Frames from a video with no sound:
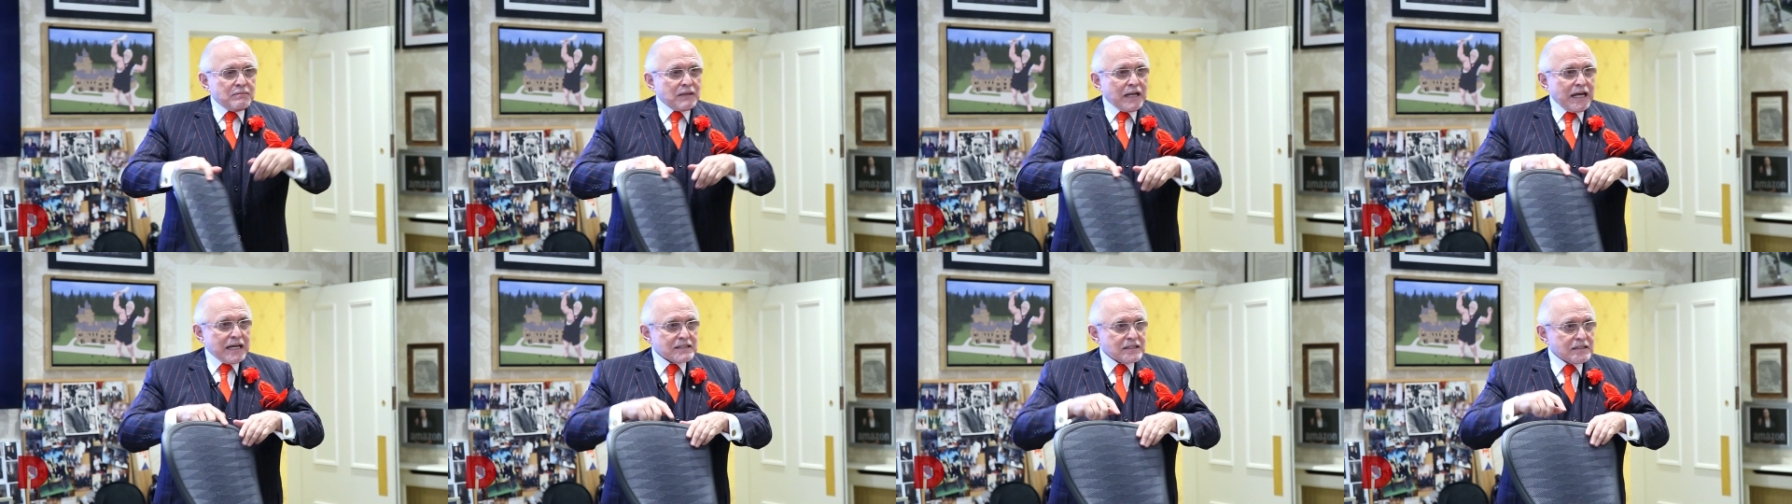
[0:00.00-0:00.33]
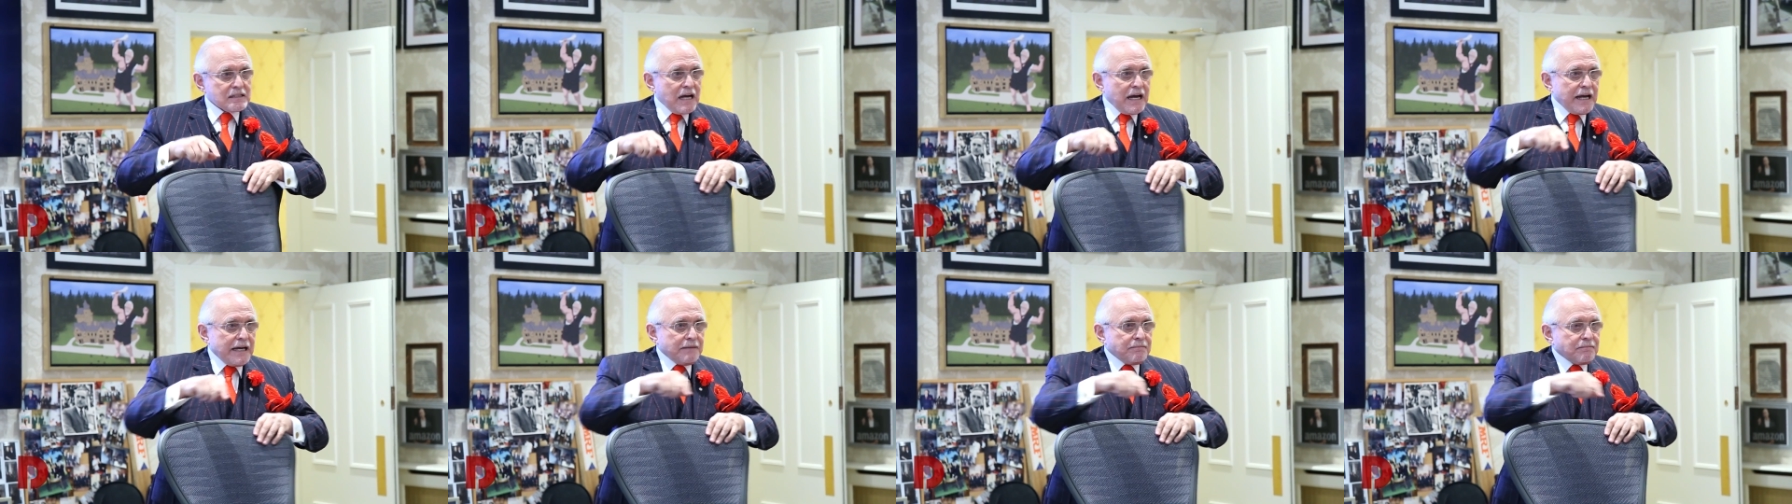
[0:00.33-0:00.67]
him last
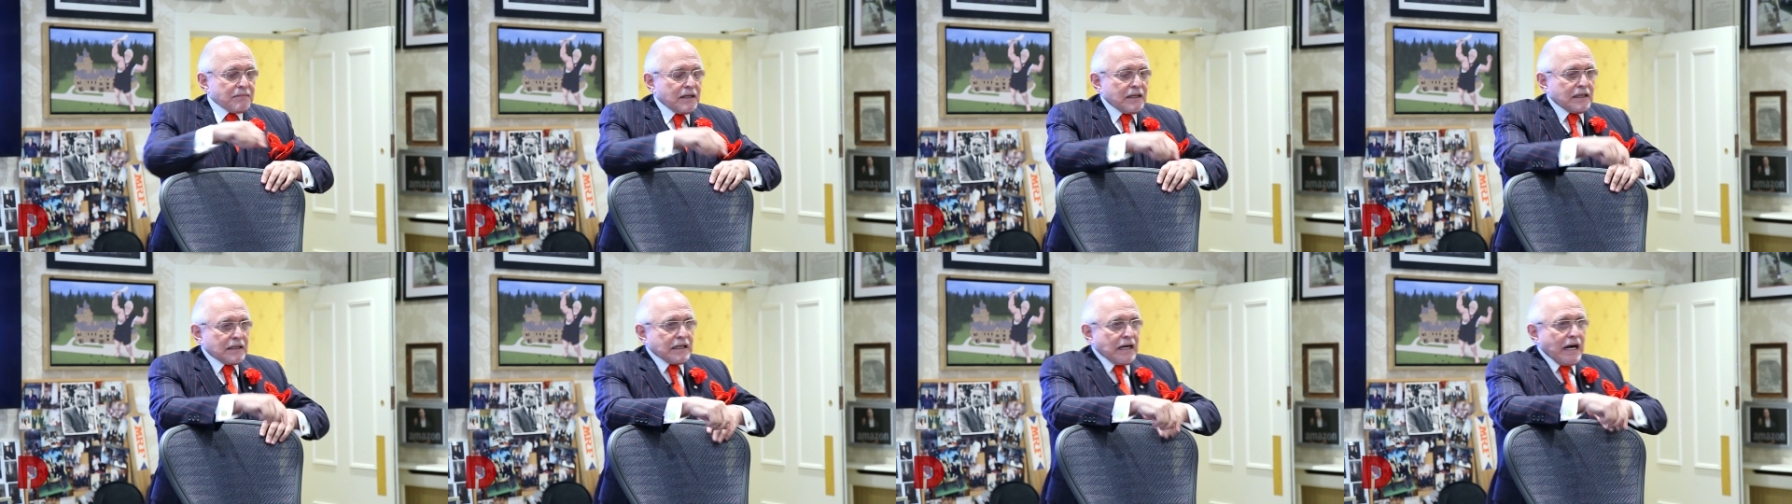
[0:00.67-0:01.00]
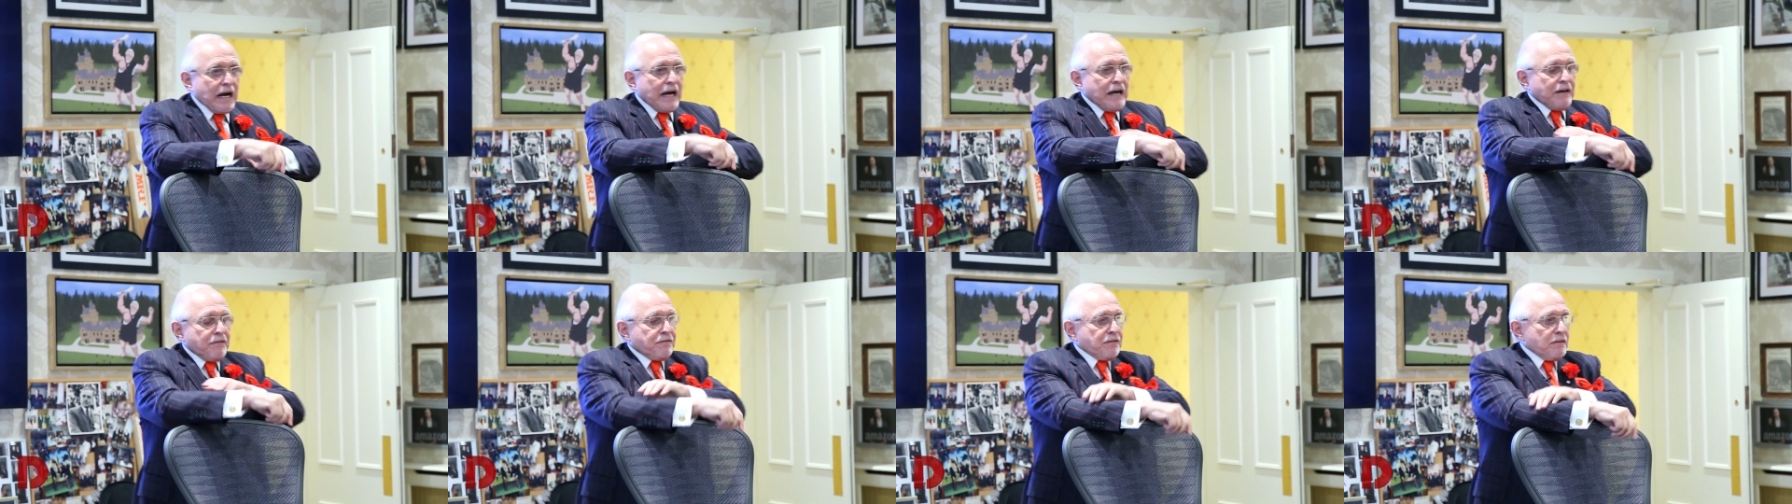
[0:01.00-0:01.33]
night, a
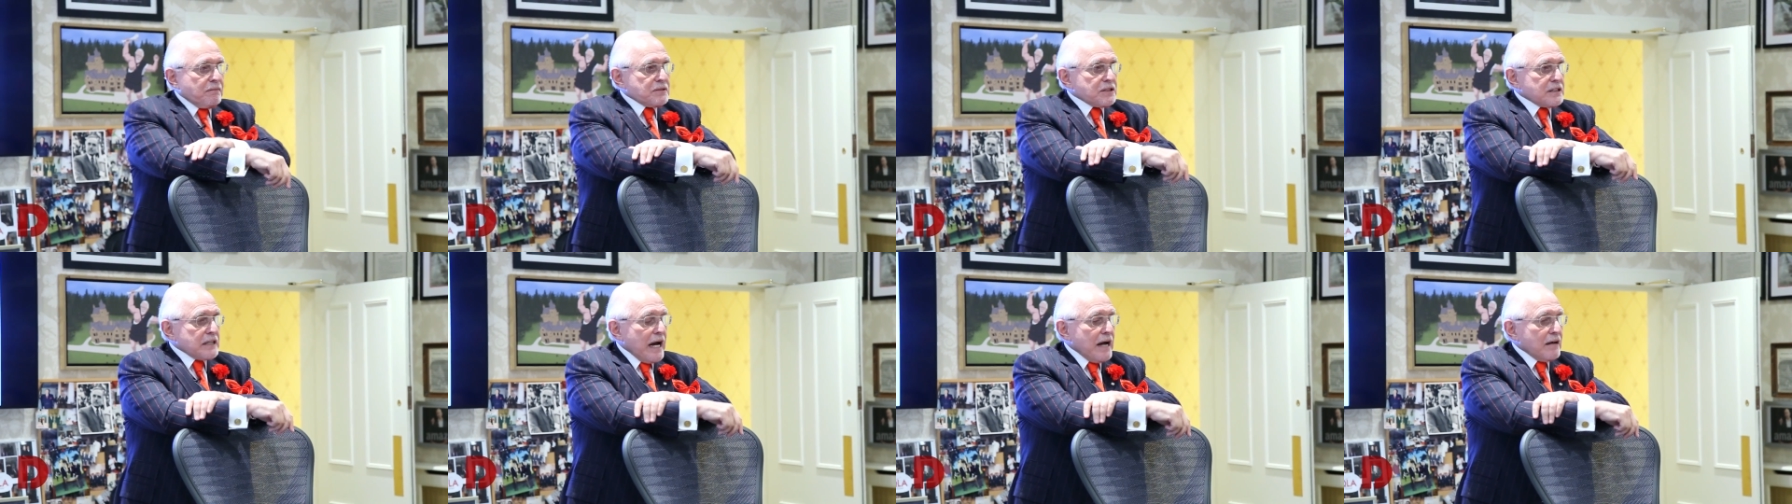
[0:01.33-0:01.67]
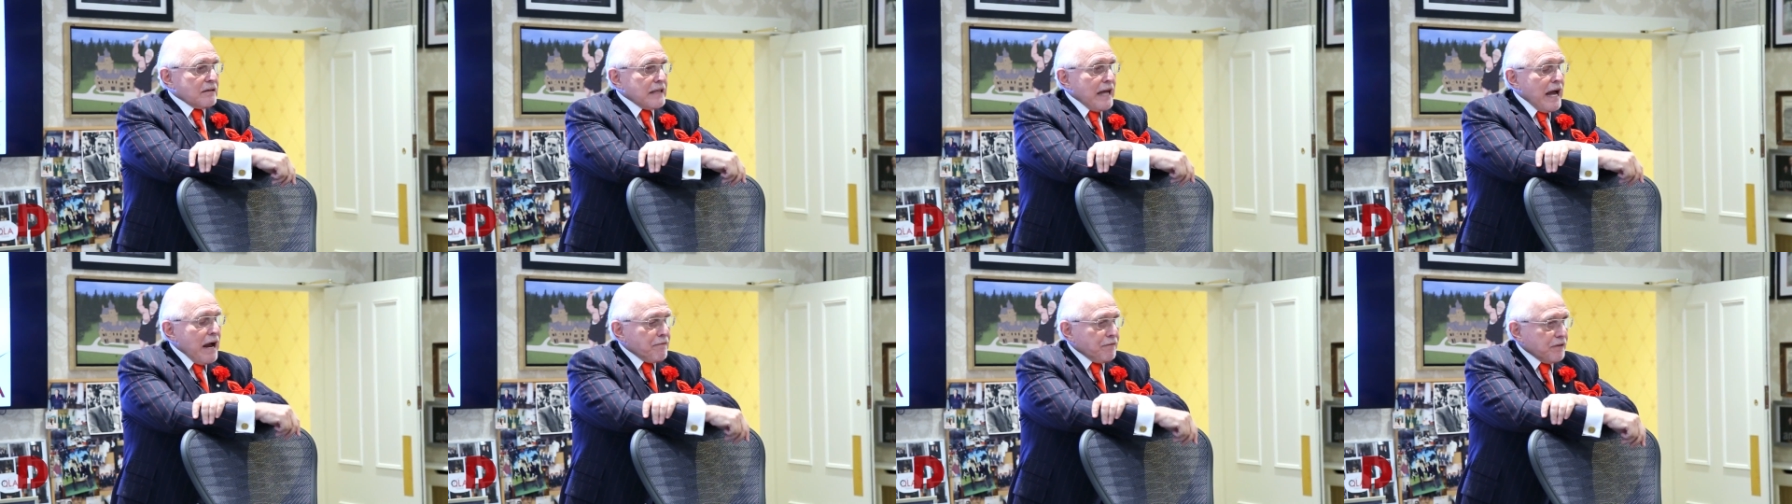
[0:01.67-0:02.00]
guy from
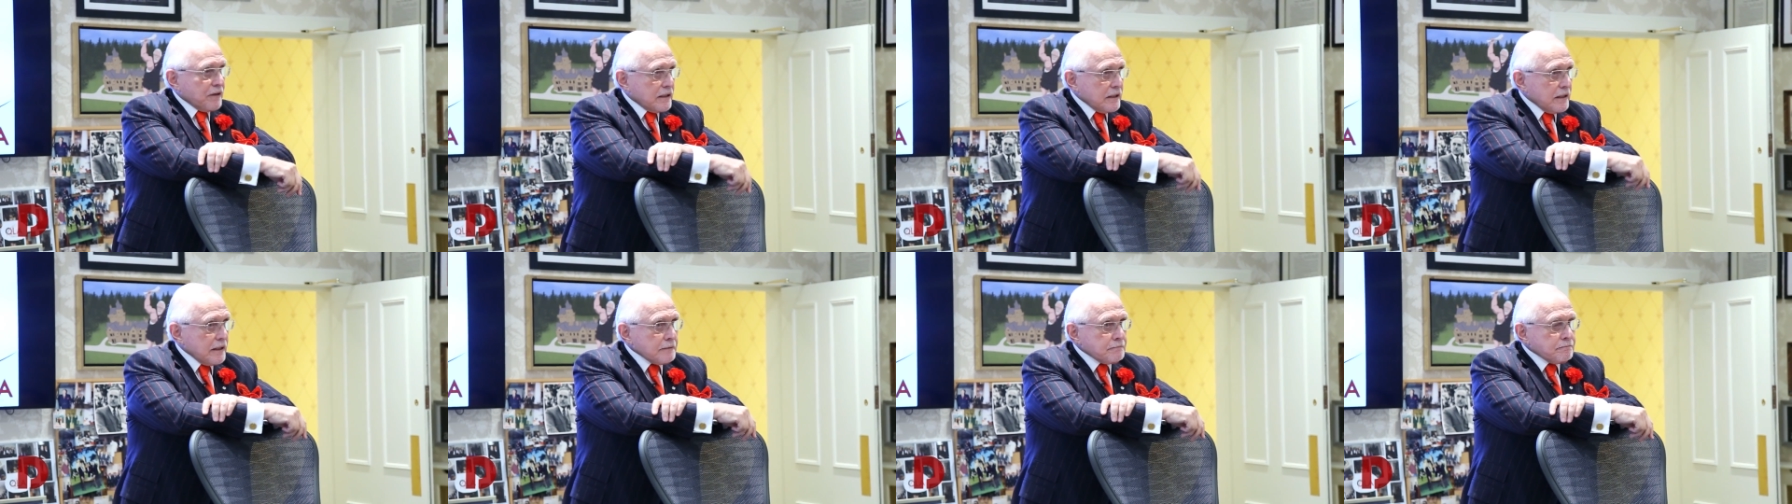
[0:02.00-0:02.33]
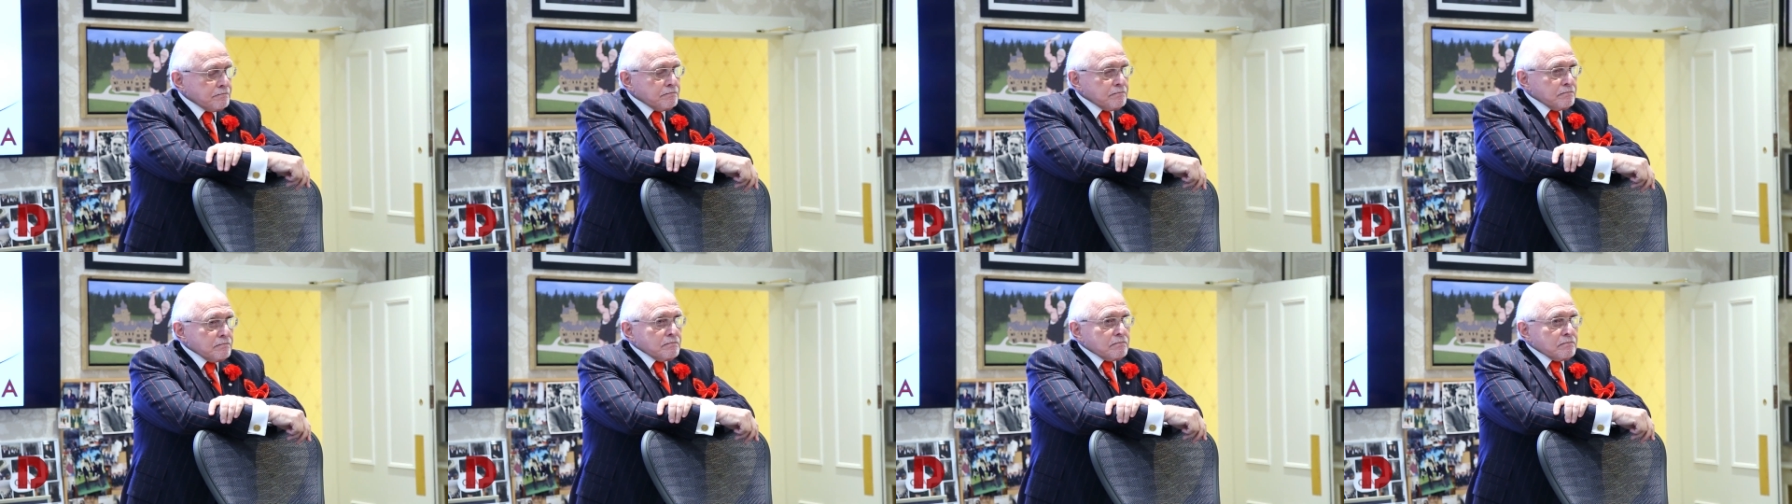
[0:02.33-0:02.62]
South Africa